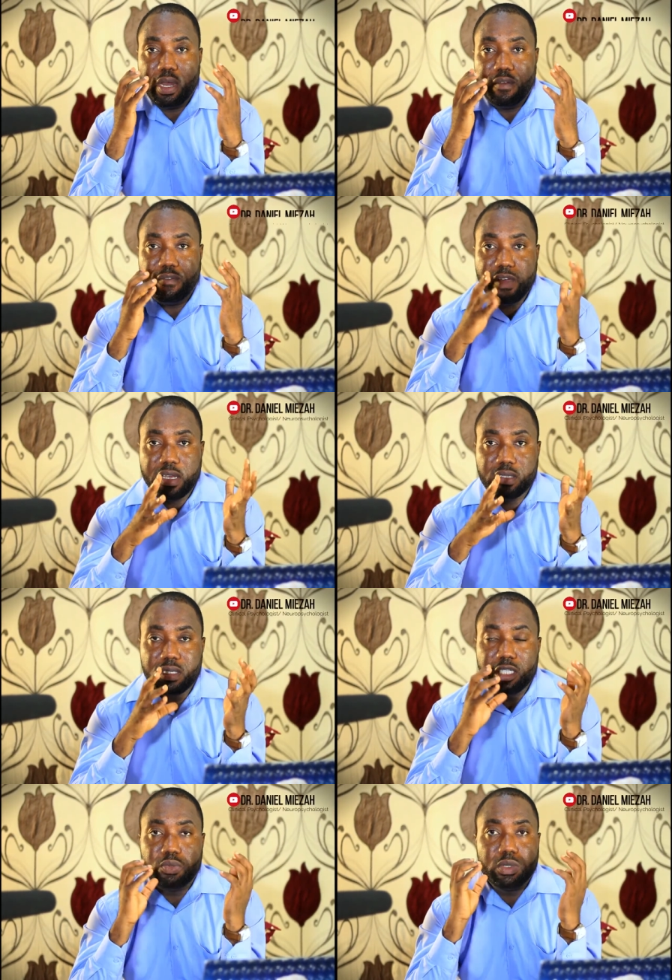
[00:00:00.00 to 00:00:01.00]
the first
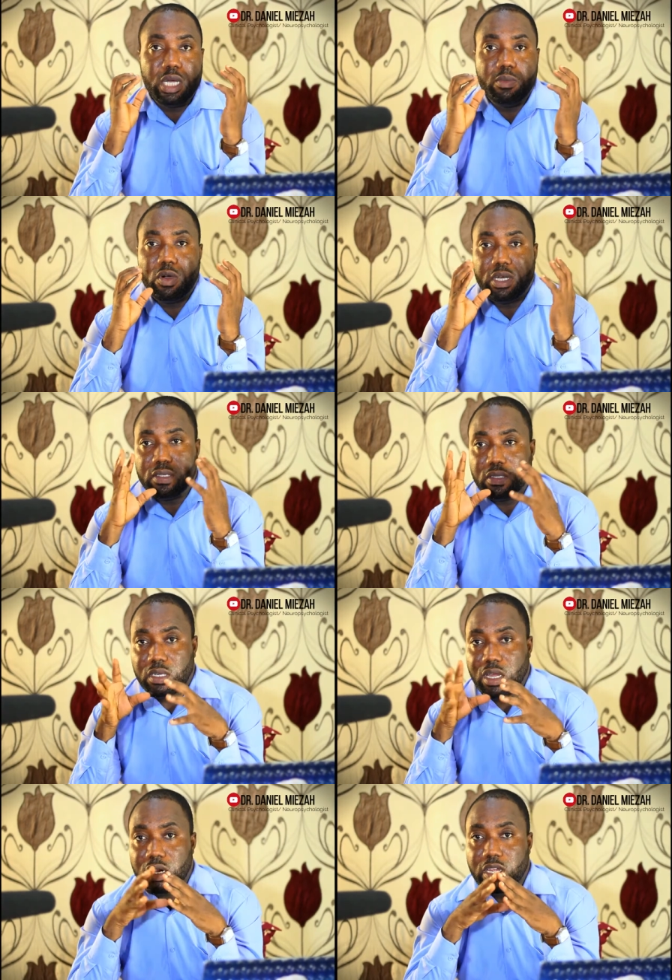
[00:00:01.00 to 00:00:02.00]
date with them or the
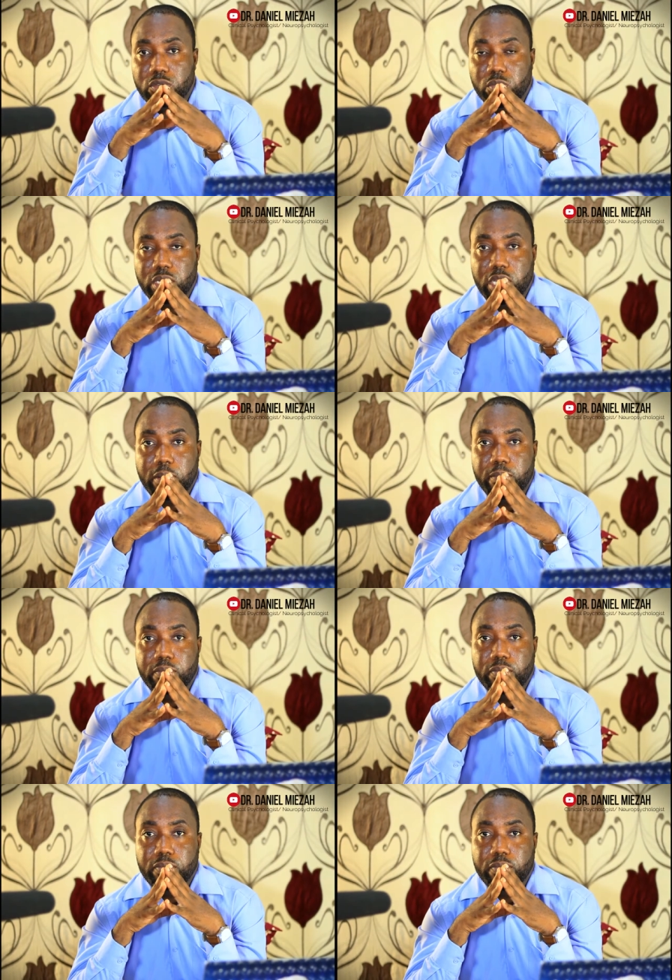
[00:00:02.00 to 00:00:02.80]
second date with them,